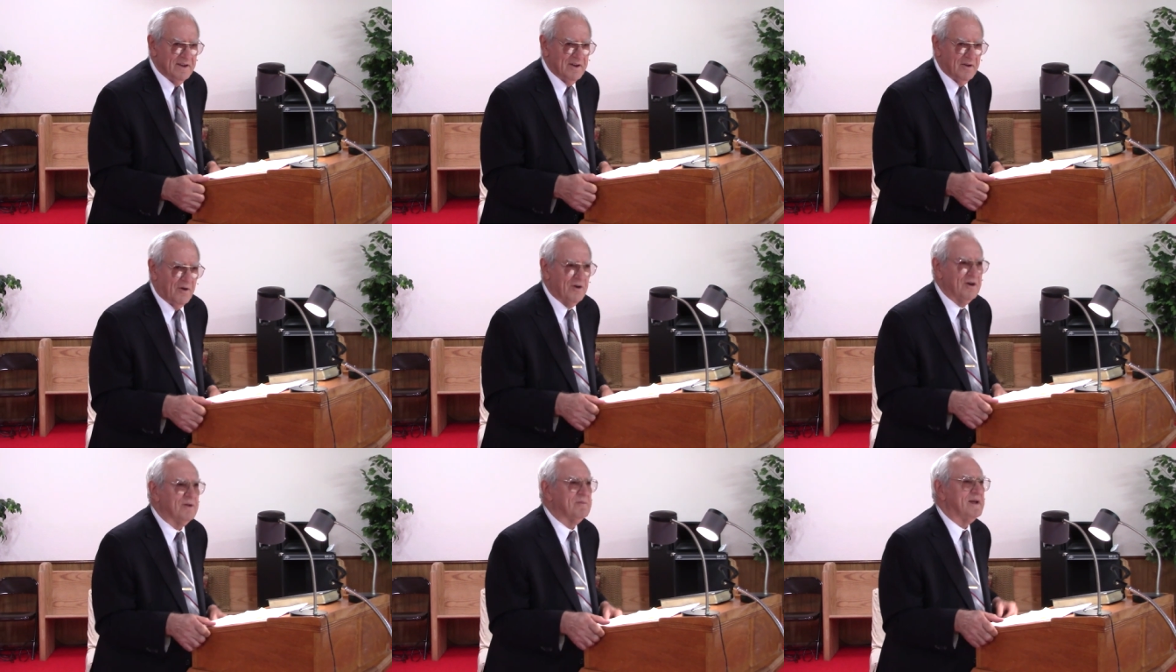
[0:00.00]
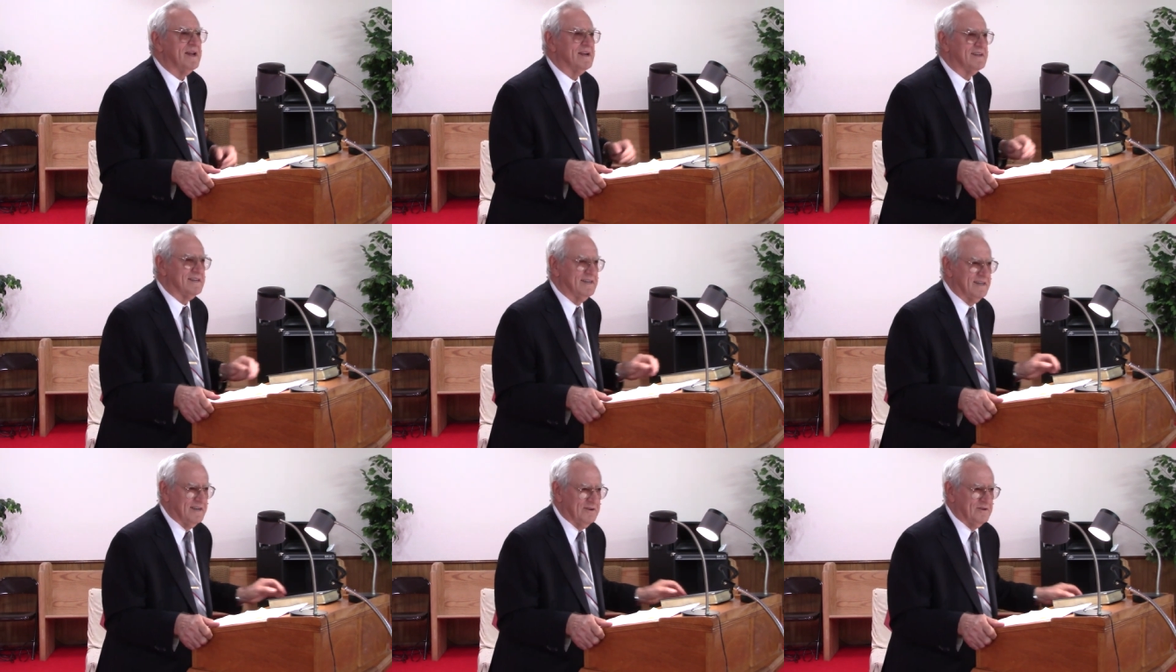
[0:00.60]
ornament,
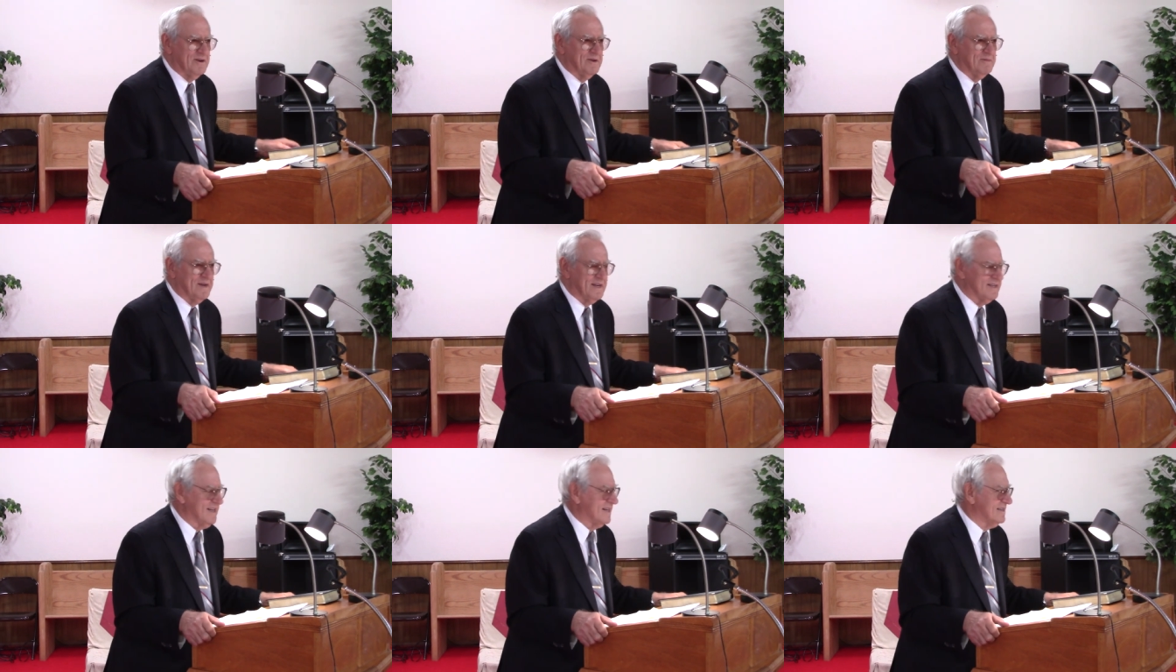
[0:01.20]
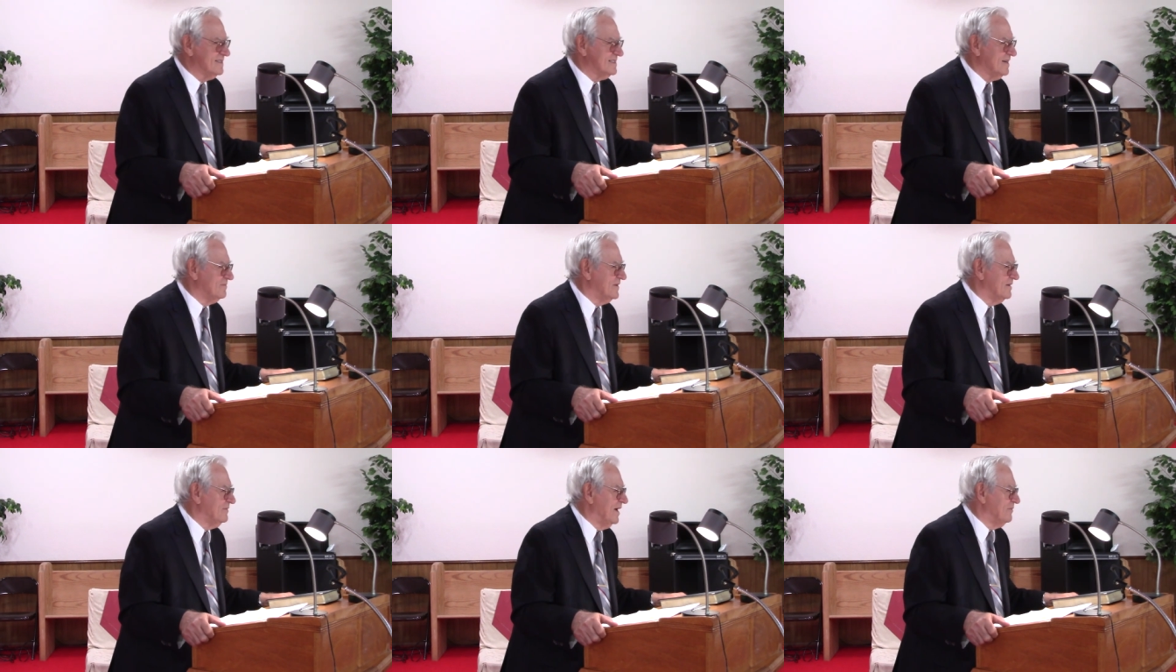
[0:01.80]
an ornament that
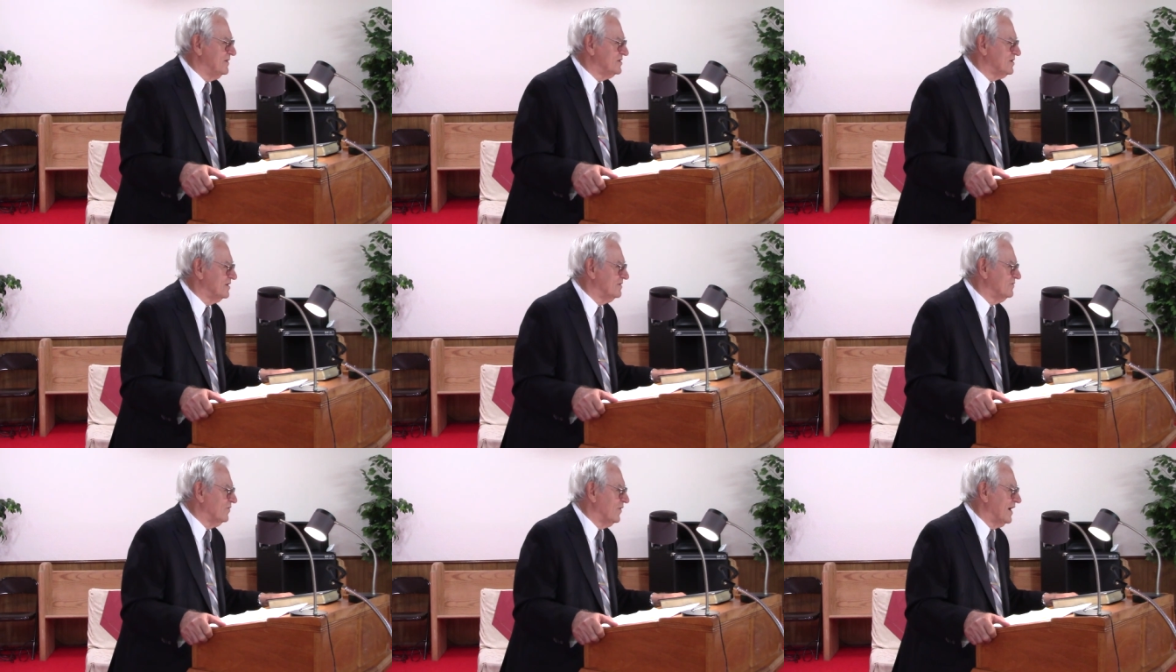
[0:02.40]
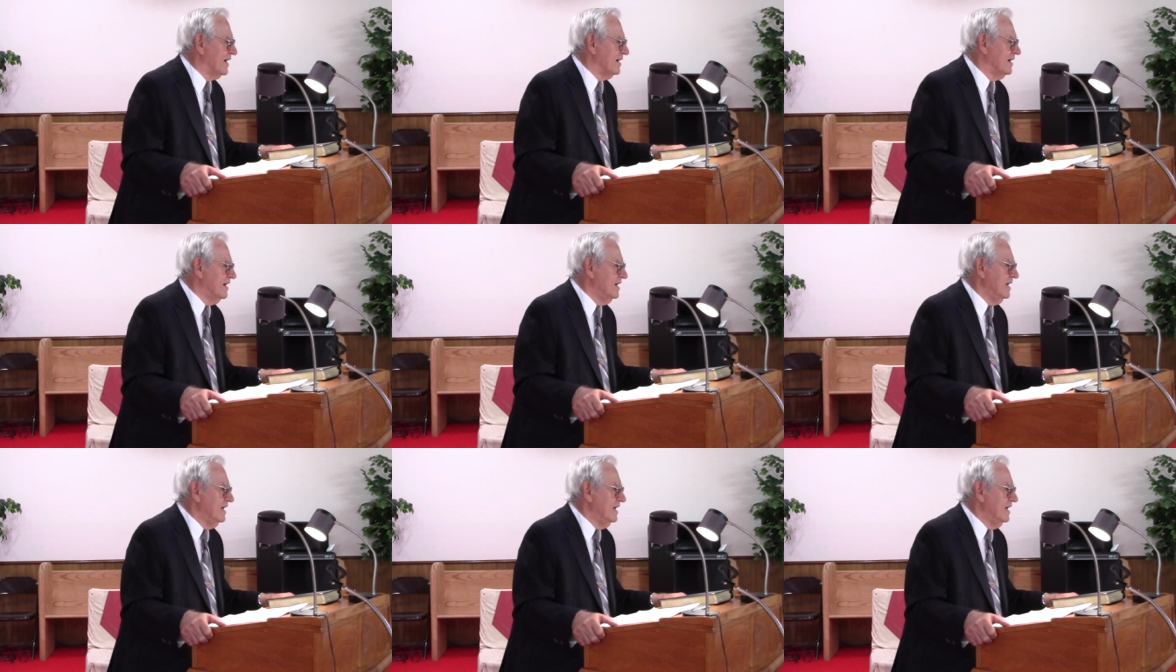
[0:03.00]
somebody maybe shouldn't wear.